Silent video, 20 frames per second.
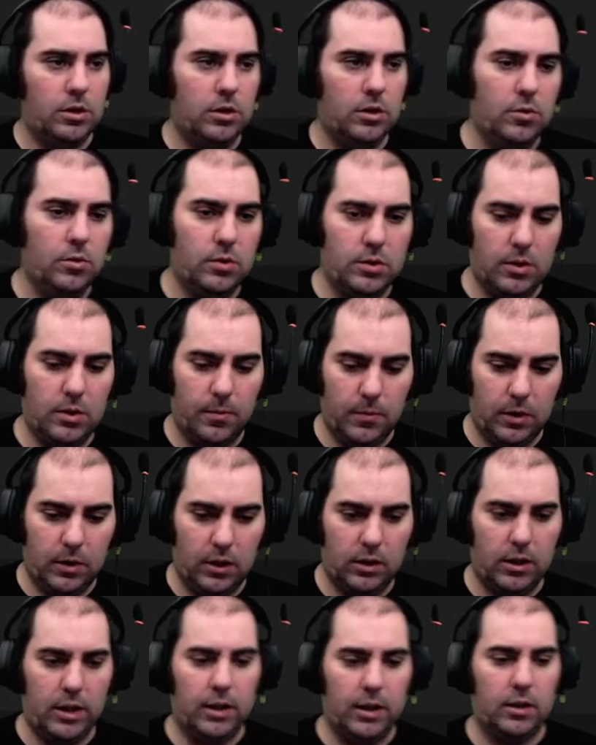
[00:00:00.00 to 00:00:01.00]
use something
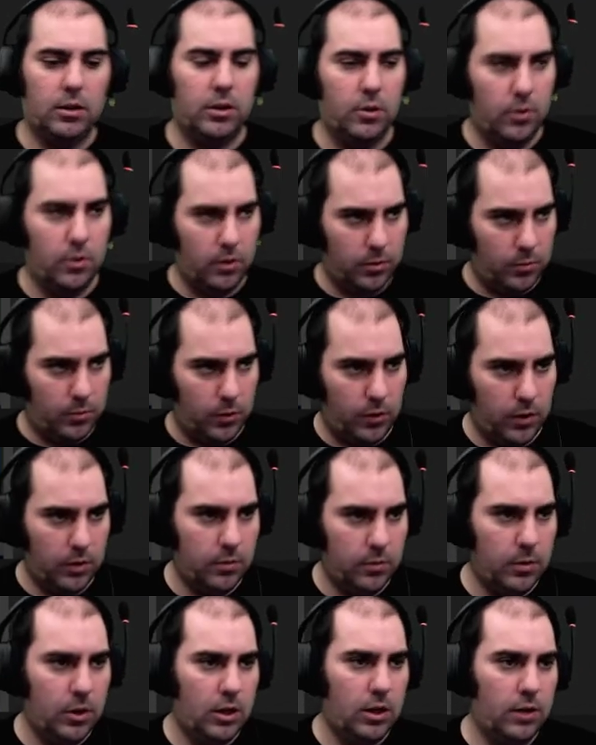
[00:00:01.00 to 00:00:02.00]
like Leorn board,
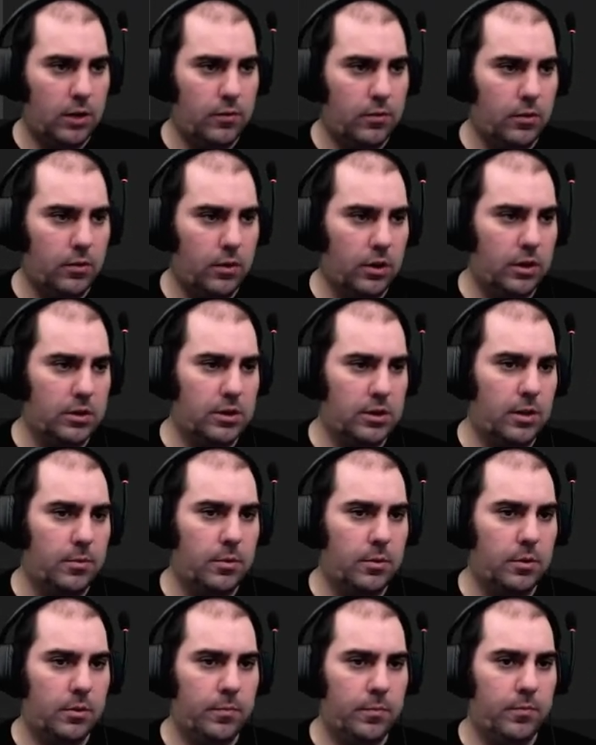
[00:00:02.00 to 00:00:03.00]
for an
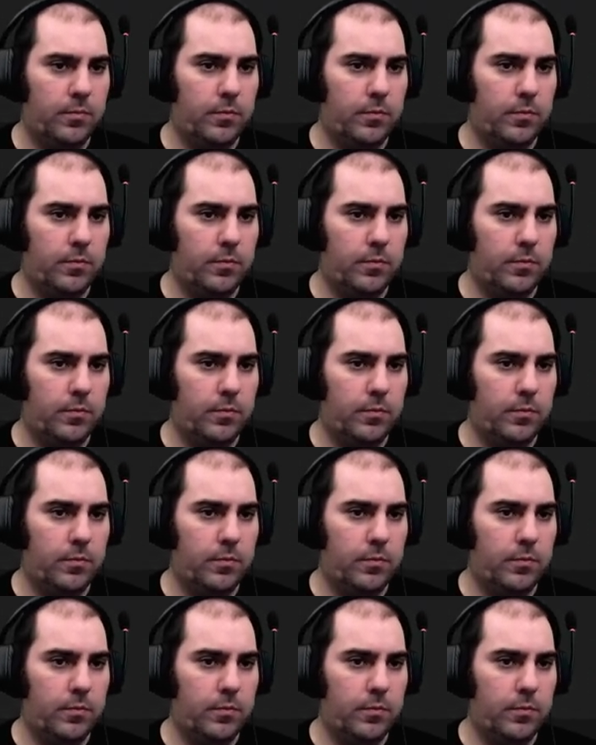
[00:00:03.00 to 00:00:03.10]
example.